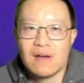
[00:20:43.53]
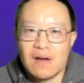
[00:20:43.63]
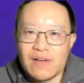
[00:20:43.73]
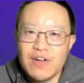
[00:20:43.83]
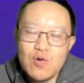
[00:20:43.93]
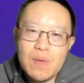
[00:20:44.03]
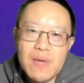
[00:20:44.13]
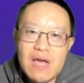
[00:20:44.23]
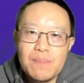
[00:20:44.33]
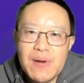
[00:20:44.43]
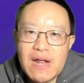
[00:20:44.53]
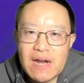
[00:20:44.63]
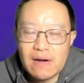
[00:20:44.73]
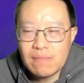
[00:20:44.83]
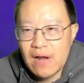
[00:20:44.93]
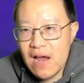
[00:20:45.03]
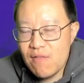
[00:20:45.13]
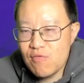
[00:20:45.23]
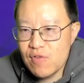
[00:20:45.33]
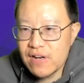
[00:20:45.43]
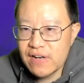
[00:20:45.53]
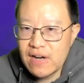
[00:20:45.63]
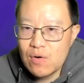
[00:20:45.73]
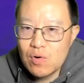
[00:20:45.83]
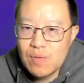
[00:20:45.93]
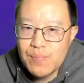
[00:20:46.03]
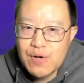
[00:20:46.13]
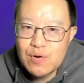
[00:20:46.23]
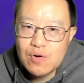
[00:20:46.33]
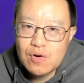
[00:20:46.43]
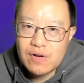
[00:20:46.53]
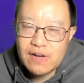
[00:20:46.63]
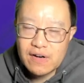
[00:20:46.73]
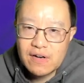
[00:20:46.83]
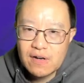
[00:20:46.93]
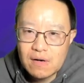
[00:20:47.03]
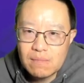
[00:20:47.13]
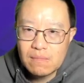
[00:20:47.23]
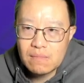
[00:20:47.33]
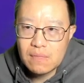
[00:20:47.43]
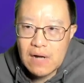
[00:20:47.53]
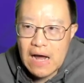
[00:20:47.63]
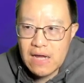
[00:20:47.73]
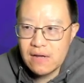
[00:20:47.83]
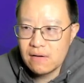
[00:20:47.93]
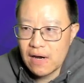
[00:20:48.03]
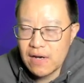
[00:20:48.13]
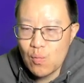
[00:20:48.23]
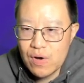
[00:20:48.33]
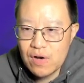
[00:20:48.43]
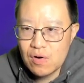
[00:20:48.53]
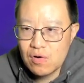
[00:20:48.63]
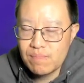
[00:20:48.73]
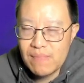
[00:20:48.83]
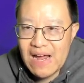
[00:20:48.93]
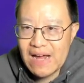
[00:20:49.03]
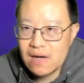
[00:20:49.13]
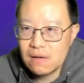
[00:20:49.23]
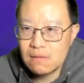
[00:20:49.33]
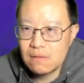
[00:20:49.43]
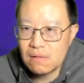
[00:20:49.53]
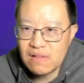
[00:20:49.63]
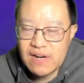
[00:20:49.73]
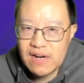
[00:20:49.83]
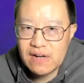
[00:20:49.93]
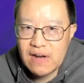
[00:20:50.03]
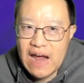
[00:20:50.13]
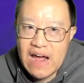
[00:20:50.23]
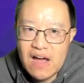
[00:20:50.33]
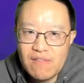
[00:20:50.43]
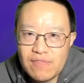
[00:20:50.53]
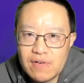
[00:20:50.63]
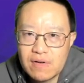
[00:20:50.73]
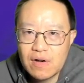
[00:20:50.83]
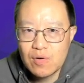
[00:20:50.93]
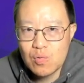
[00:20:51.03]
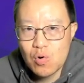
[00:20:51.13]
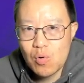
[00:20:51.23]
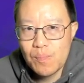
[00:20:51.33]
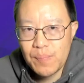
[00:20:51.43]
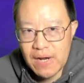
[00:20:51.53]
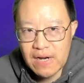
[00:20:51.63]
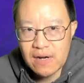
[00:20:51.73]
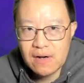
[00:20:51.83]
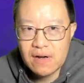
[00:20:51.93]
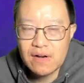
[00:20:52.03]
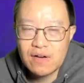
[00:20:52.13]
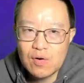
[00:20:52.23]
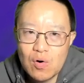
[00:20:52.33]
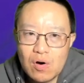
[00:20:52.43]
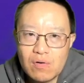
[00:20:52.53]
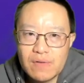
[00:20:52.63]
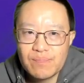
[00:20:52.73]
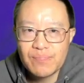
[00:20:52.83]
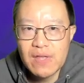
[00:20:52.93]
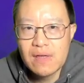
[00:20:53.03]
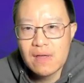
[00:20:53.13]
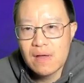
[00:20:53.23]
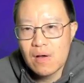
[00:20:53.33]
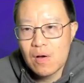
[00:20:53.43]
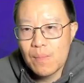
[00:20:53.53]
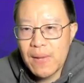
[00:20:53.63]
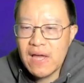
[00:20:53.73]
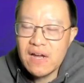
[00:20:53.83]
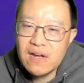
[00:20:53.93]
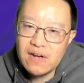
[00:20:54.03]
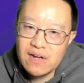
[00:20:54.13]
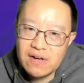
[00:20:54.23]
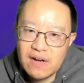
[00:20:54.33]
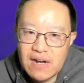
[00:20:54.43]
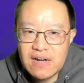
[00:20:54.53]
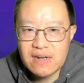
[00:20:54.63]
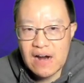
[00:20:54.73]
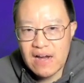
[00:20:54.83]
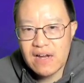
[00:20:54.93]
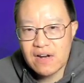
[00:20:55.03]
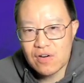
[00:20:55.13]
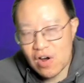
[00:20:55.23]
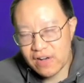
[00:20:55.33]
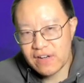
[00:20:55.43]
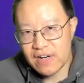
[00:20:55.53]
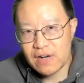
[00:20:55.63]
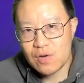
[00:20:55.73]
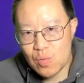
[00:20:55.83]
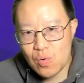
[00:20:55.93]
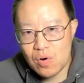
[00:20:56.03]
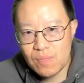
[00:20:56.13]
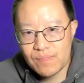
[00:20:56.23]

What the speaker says: You do a man ping. Every single computer system, I think Windows, Mac, Linux have the tool ping installed. Ping is a diagnostic tool.